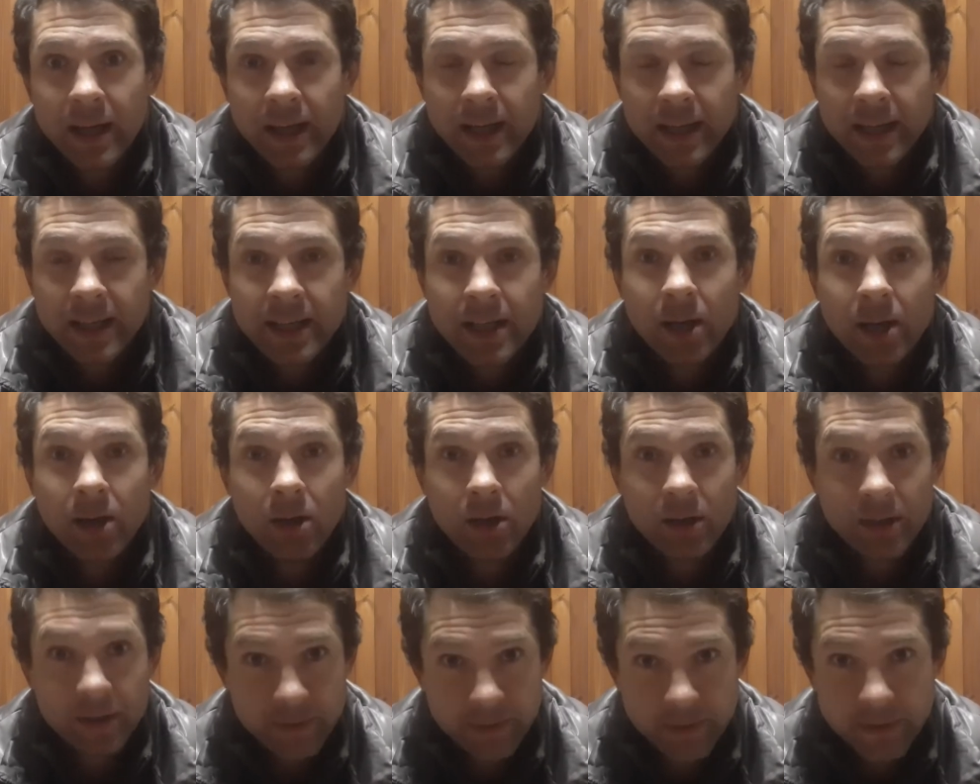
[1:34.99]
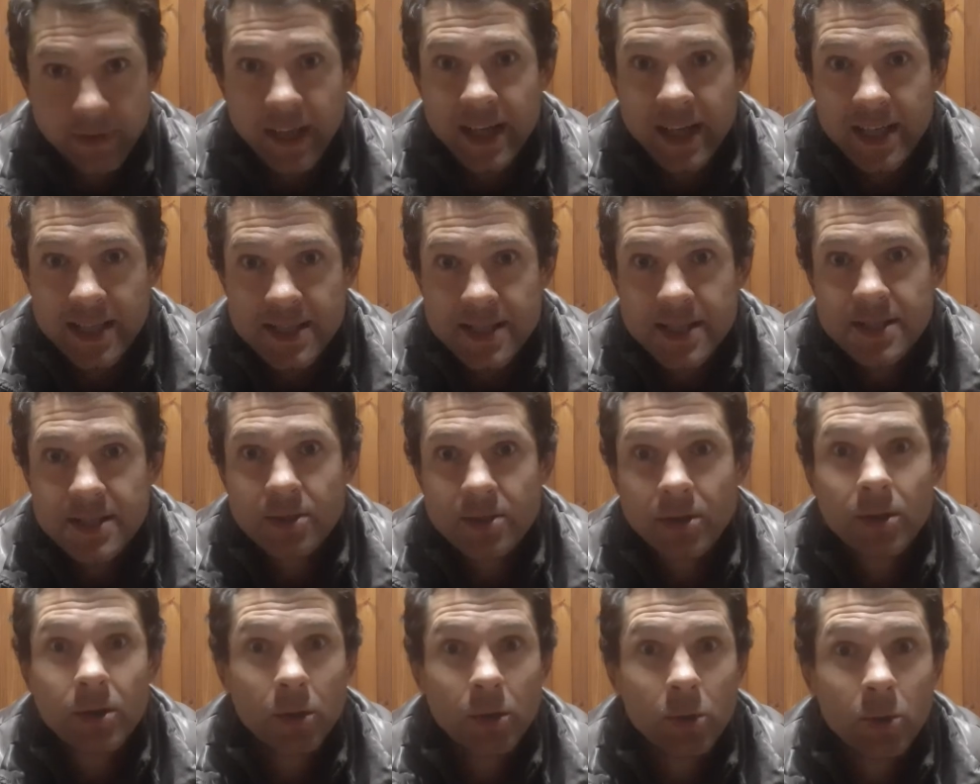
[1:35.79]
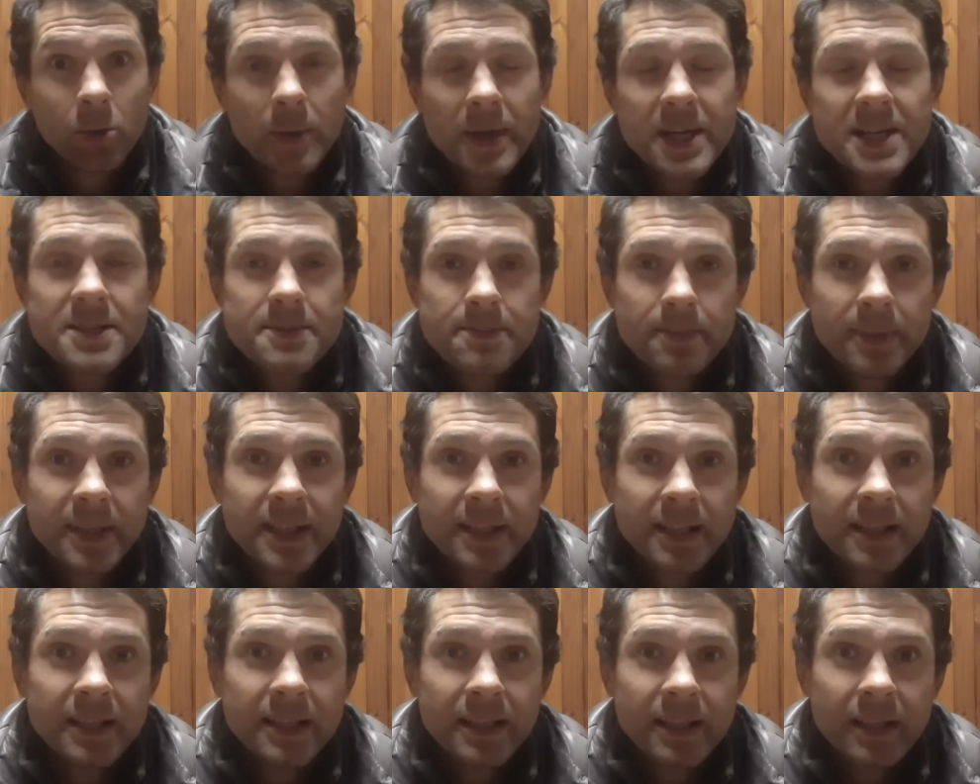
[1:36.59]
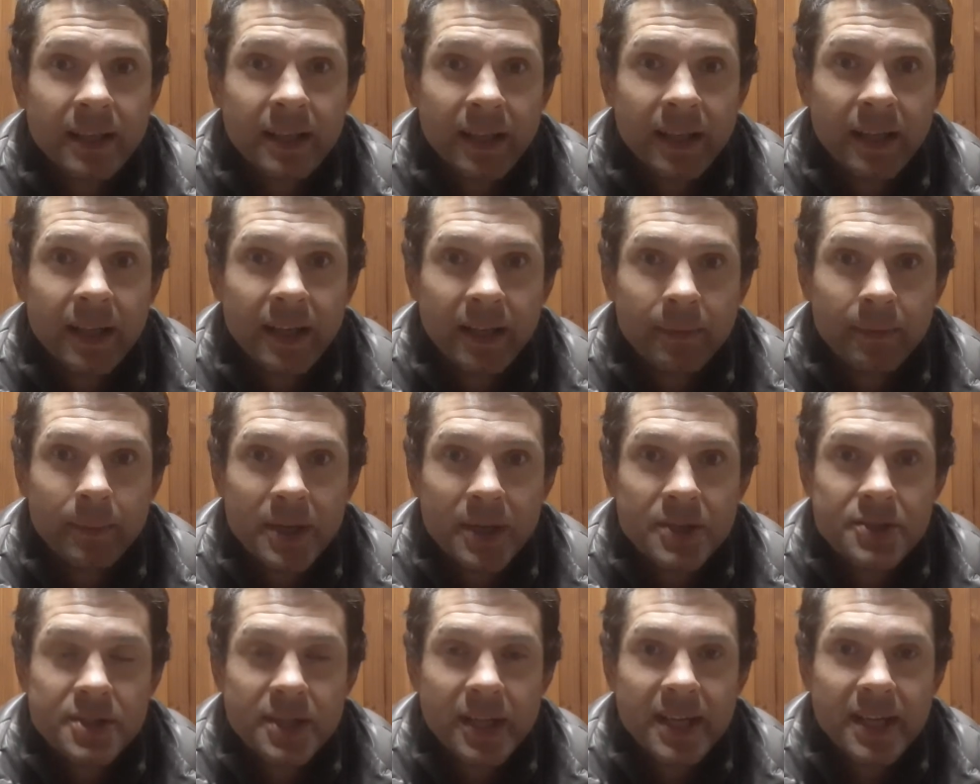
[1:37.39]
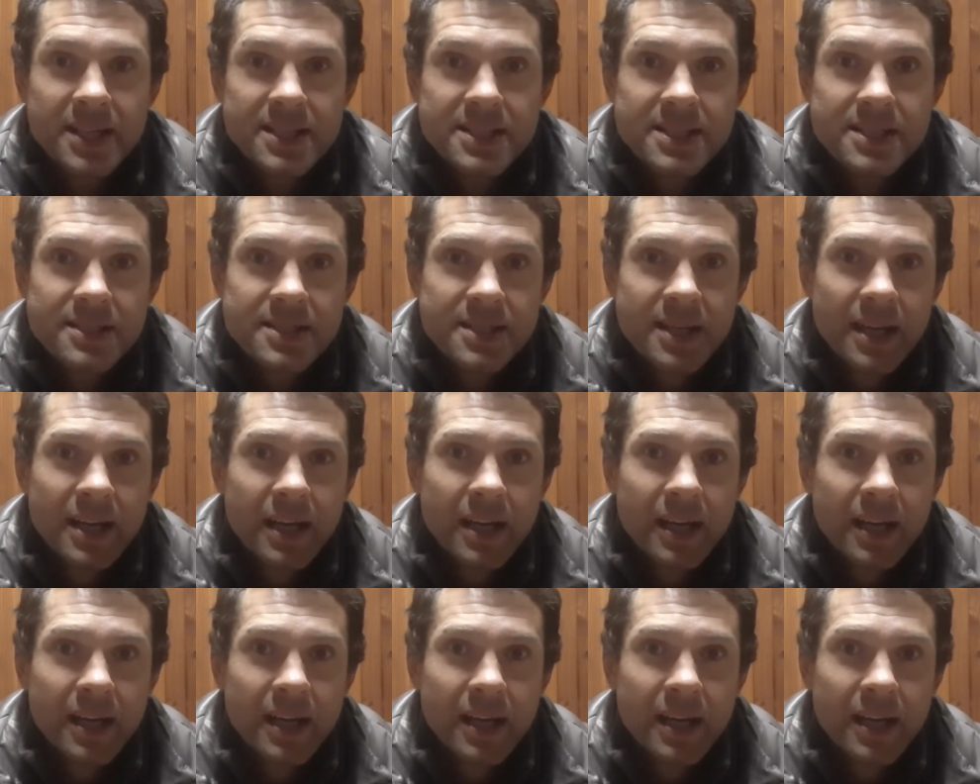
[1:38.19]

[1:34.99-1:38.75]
in a lot of cases, not always, but in most cases.